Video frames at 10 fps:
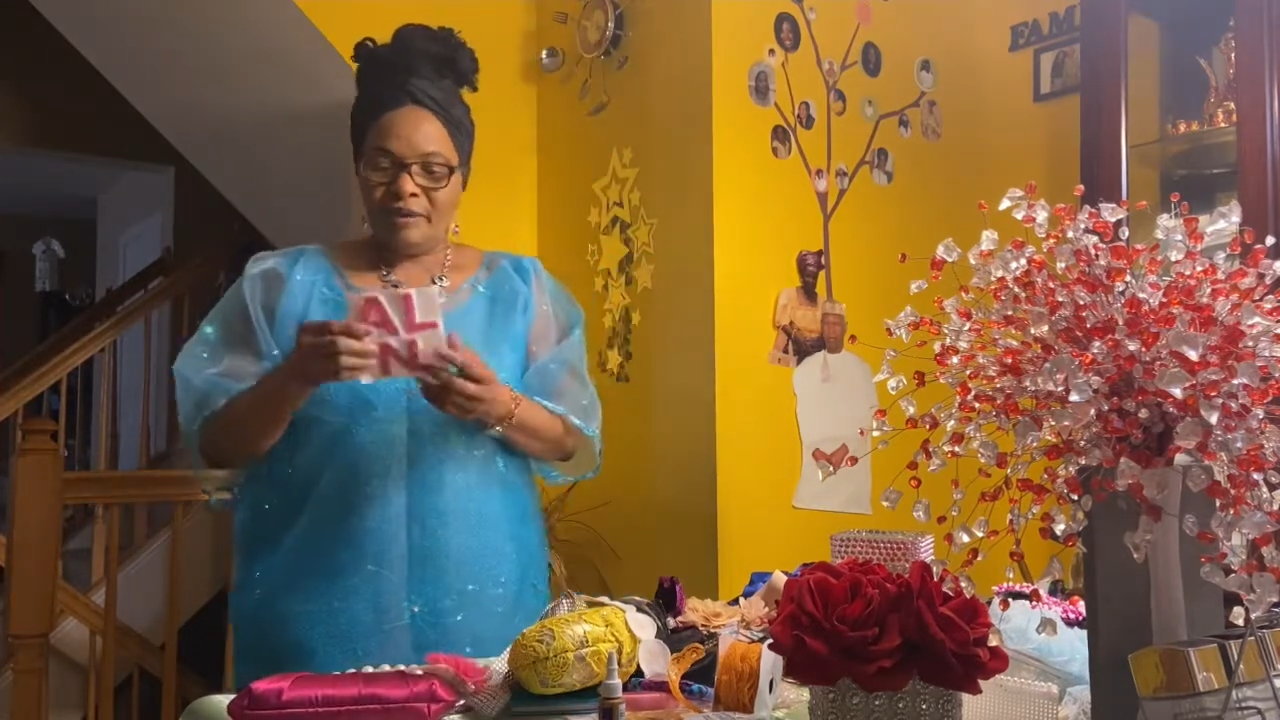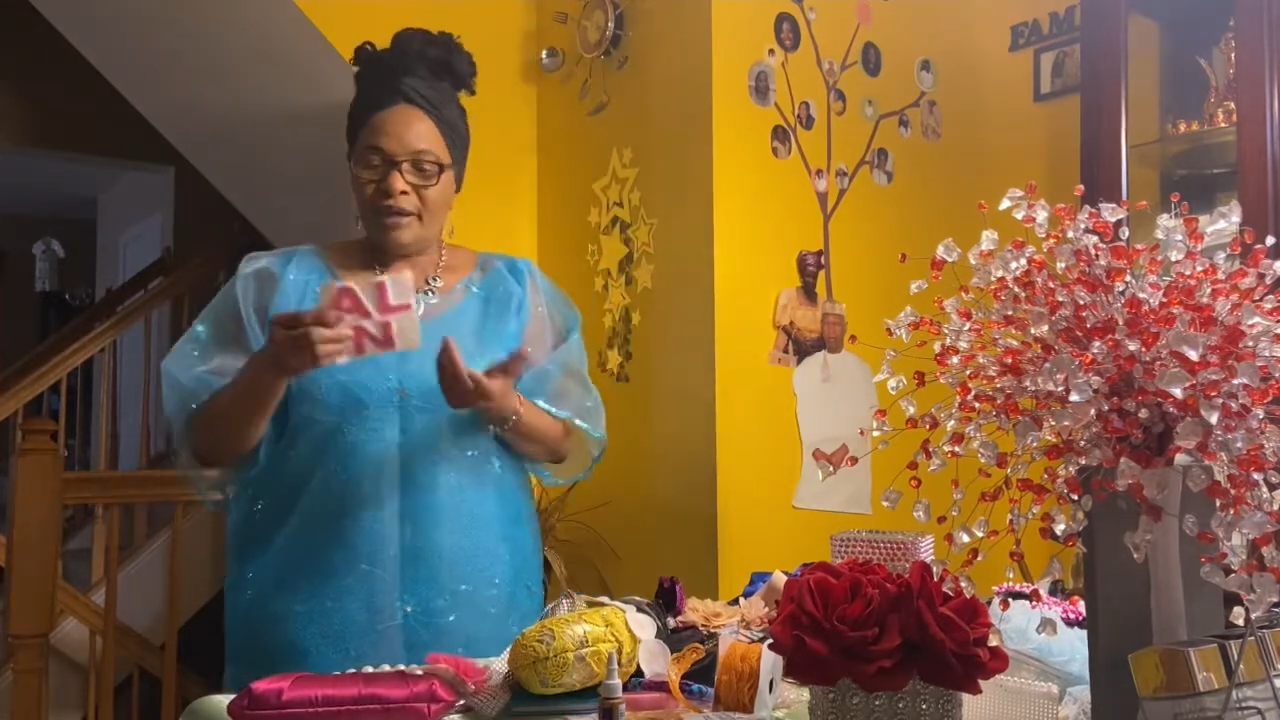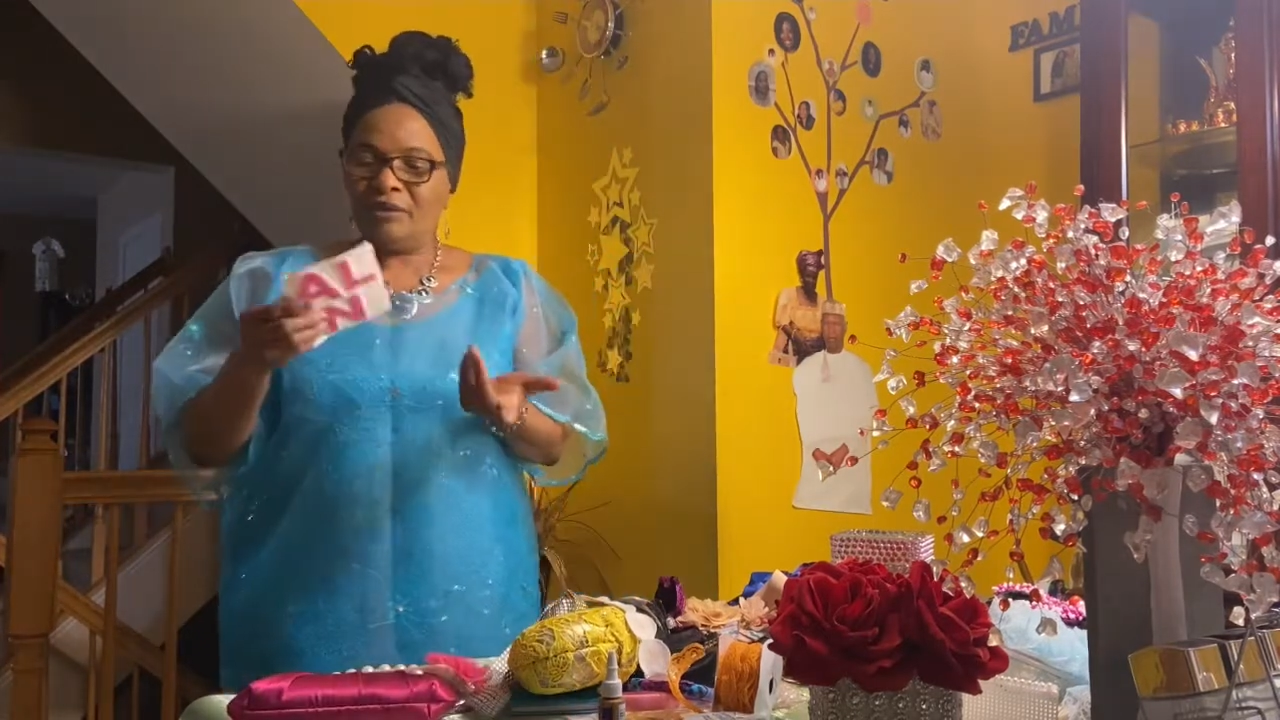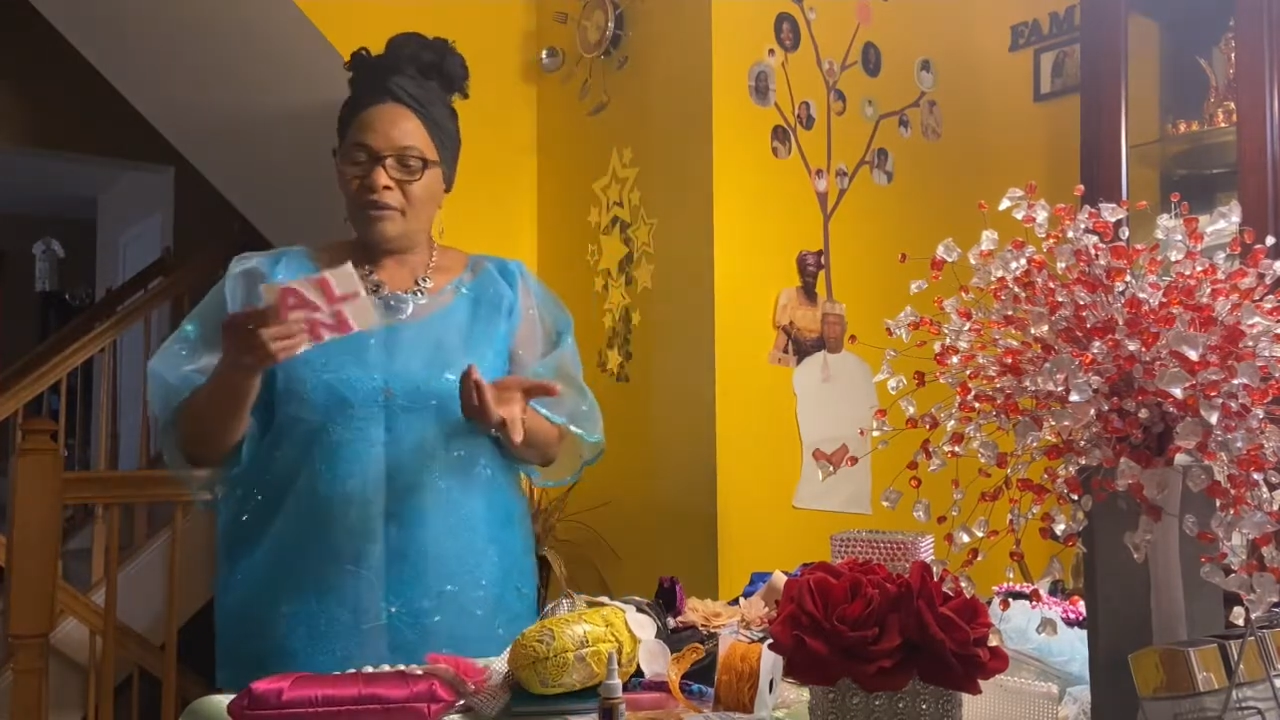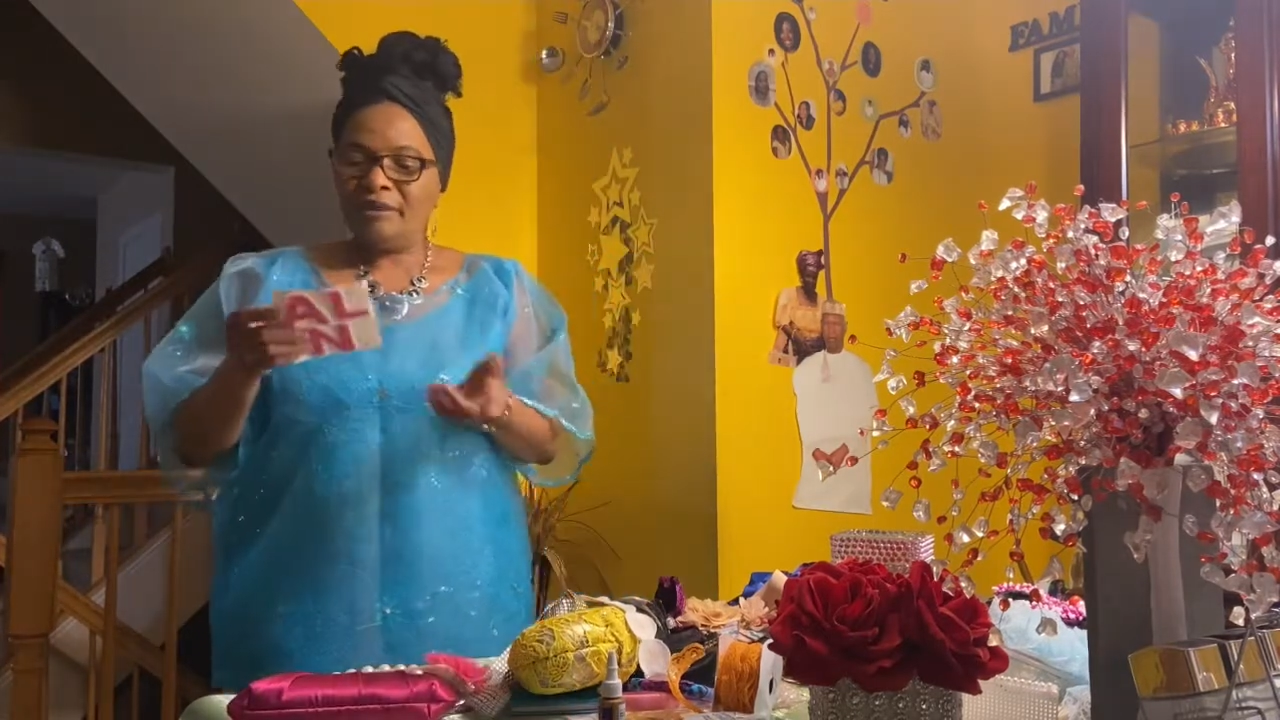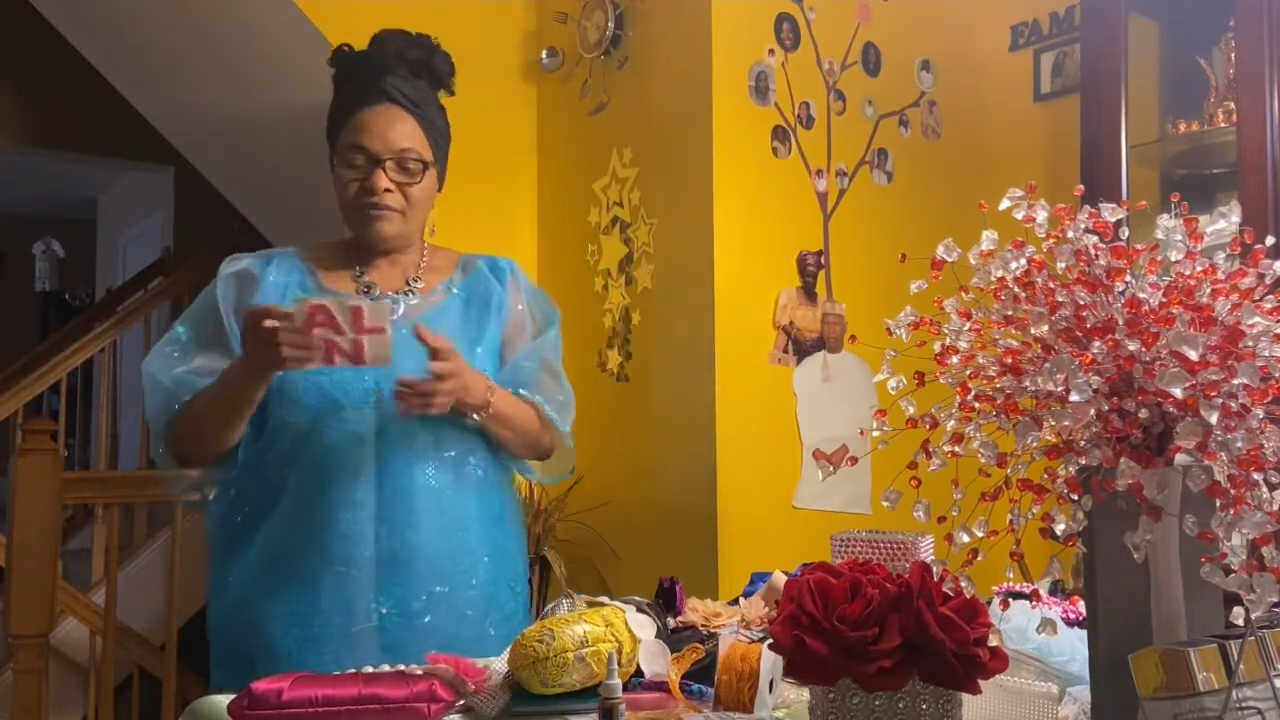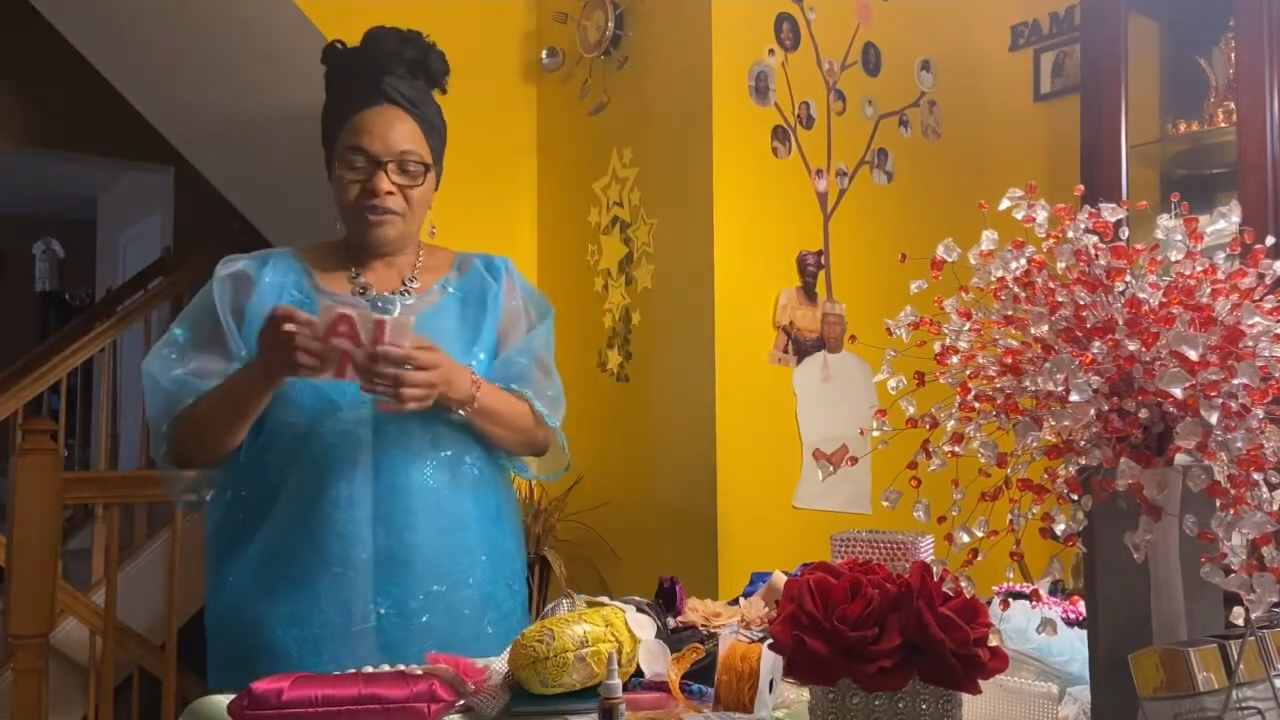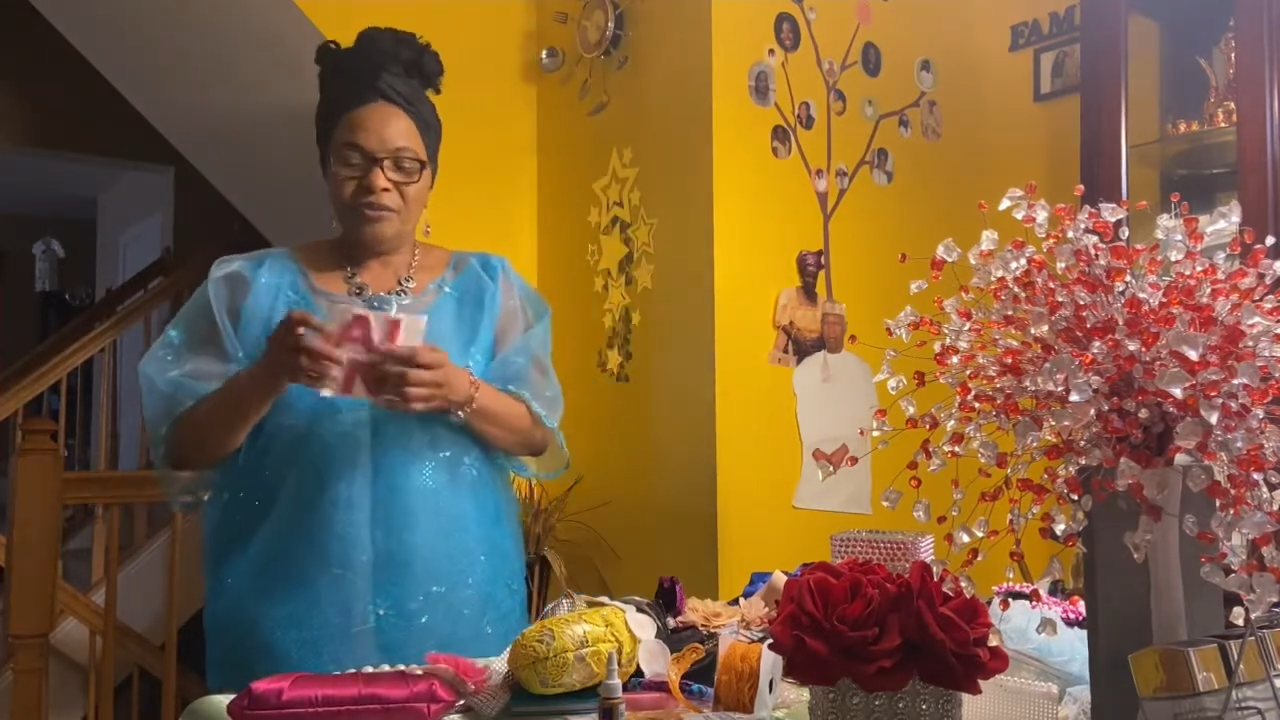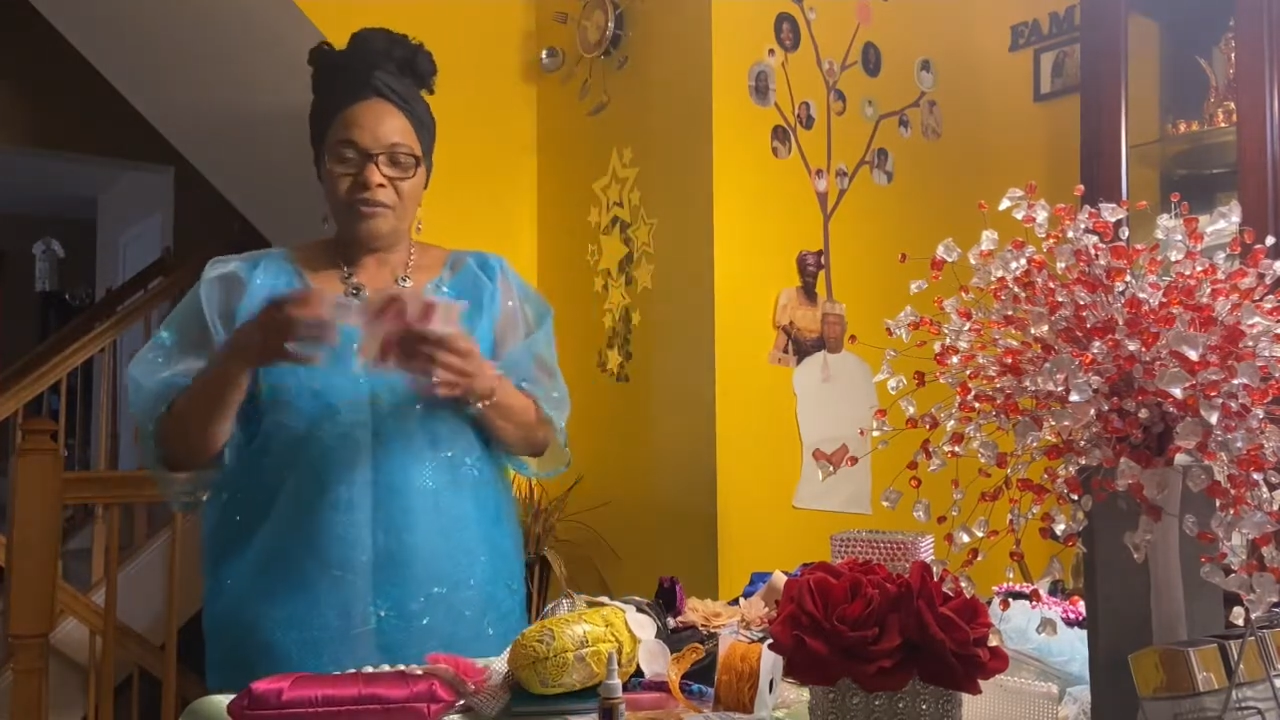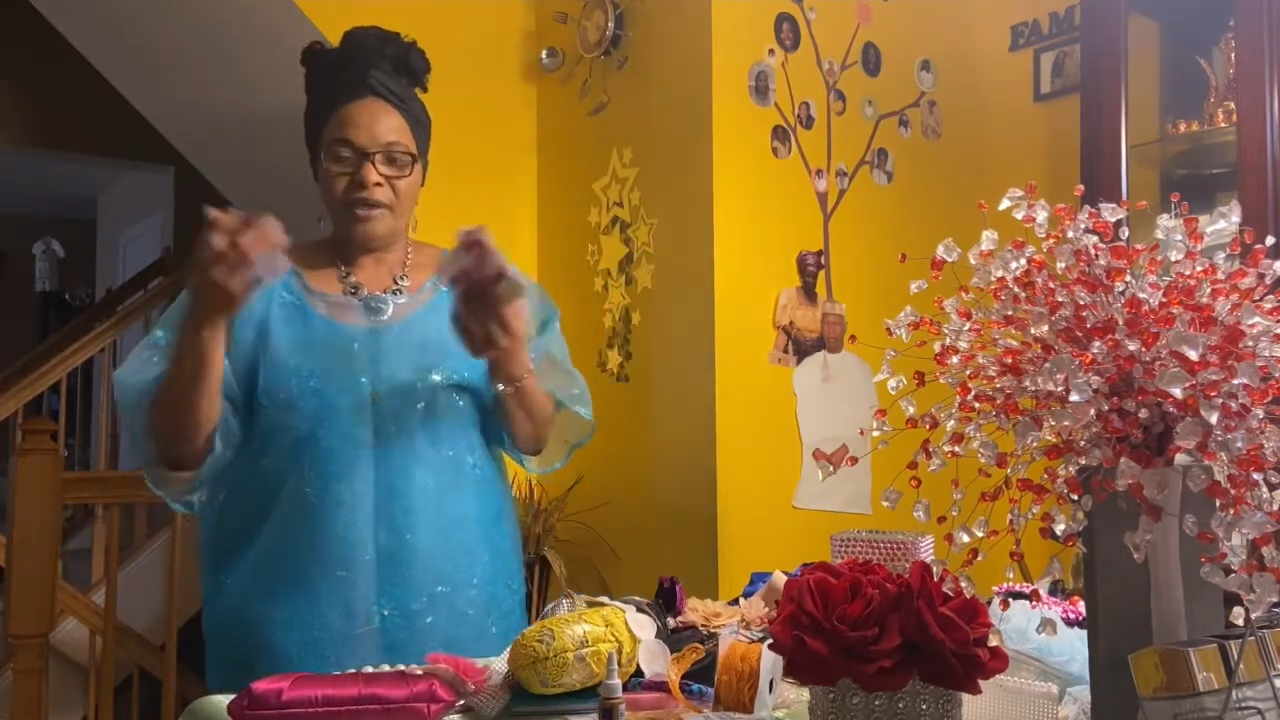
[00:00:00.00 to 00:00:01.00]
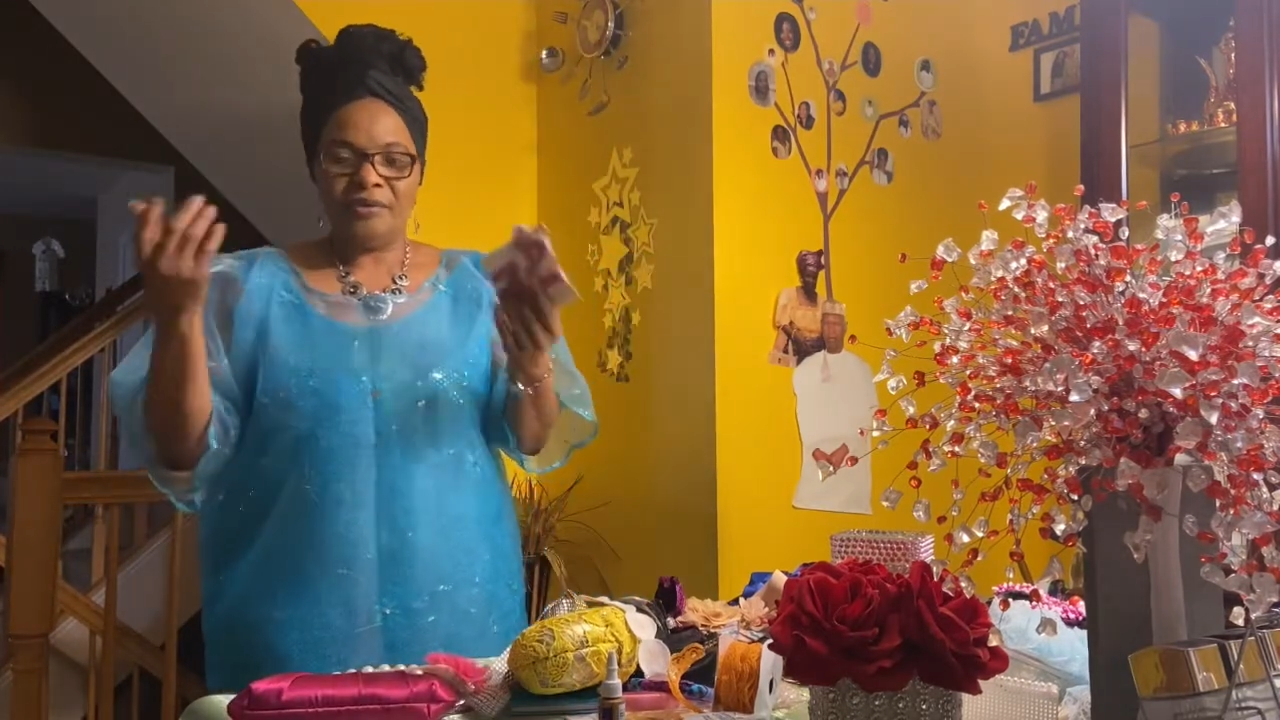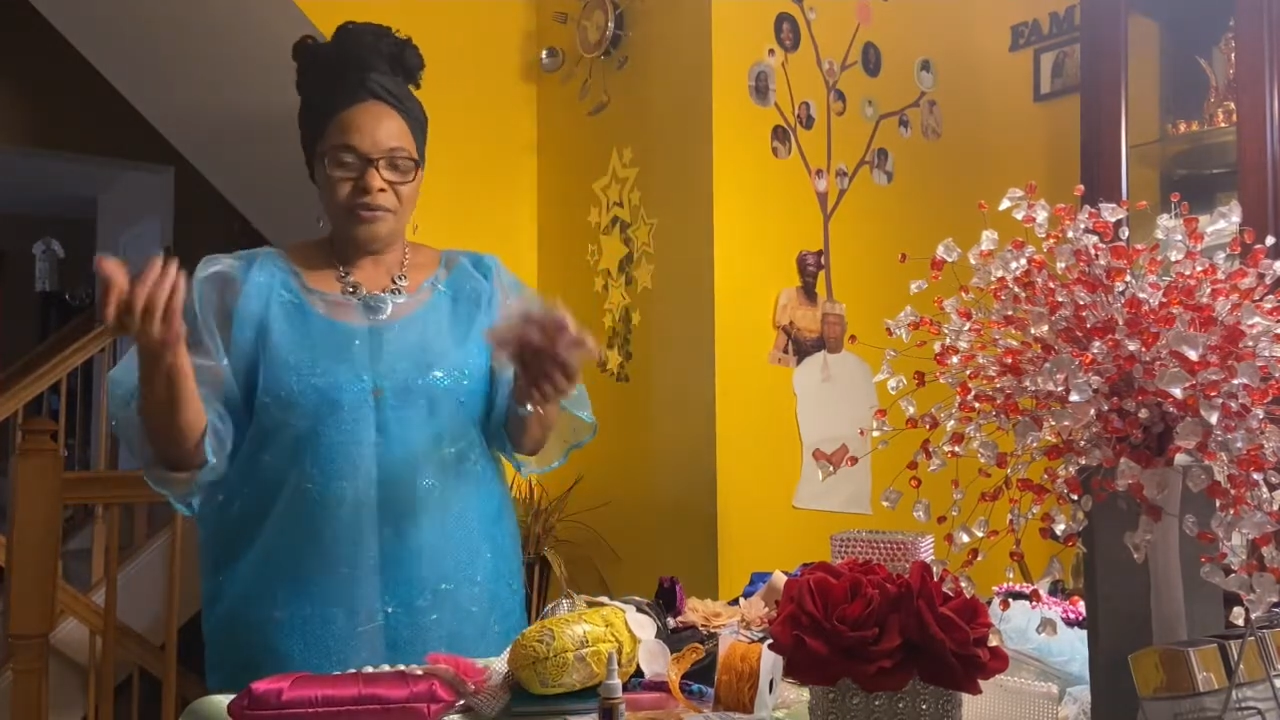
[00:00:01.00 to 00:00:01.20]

another thing you can